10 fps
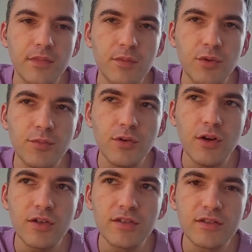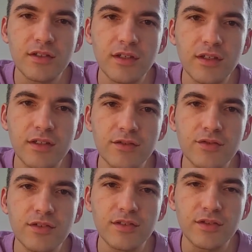Purpleheart is an
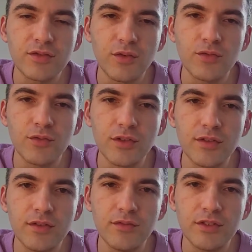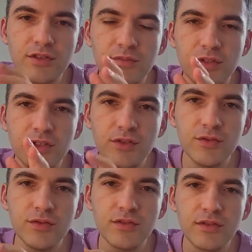interesting tone wood which is being
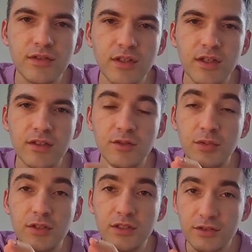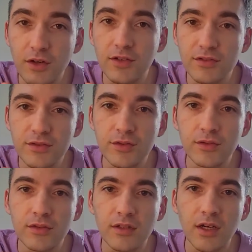used to build guitars too.
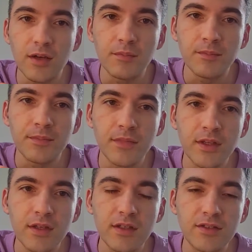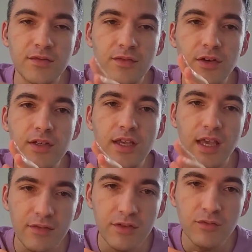It's a very
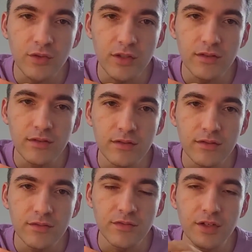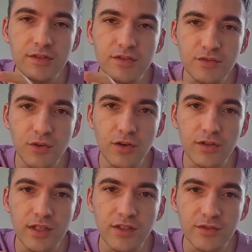heavy wood, very
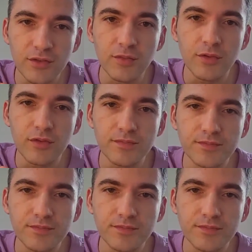strong and durable,